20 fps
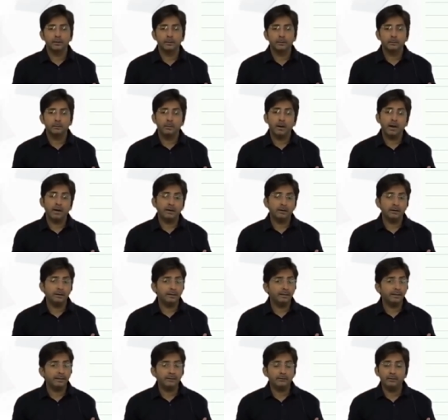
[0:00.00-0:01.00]
but
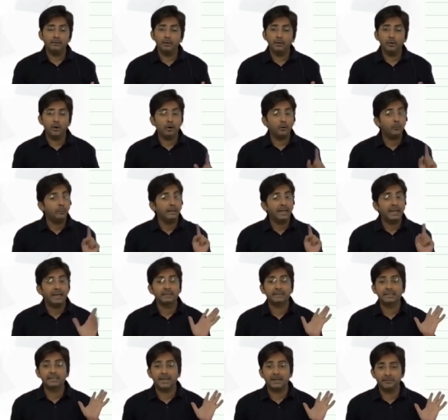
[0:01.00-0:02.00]
it will not be
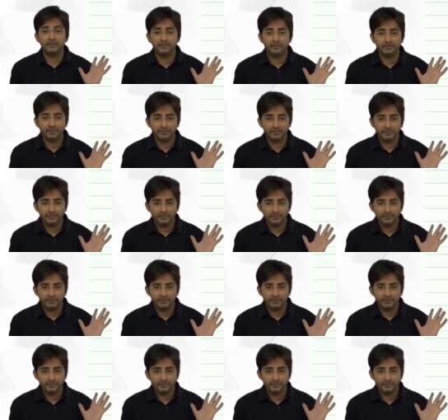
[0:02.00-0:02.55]
exempt.